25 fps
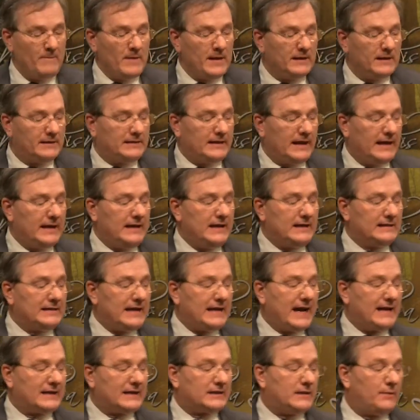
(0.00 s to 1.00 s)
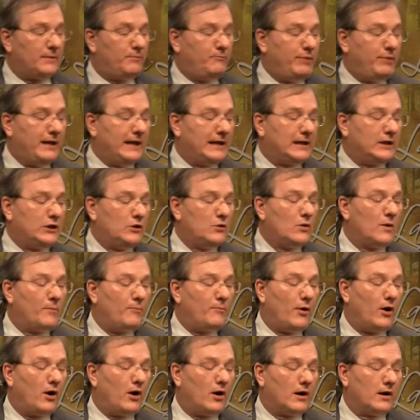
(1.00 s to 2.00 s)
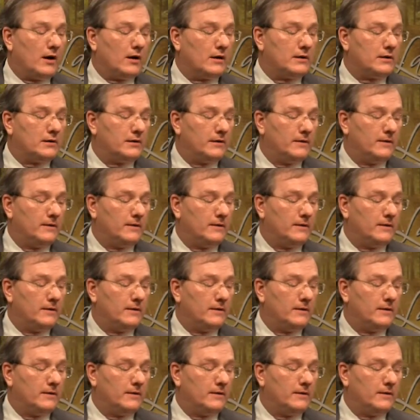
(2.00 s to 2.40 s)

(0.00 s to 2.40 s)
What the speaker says: Satan has asked to pick you apart.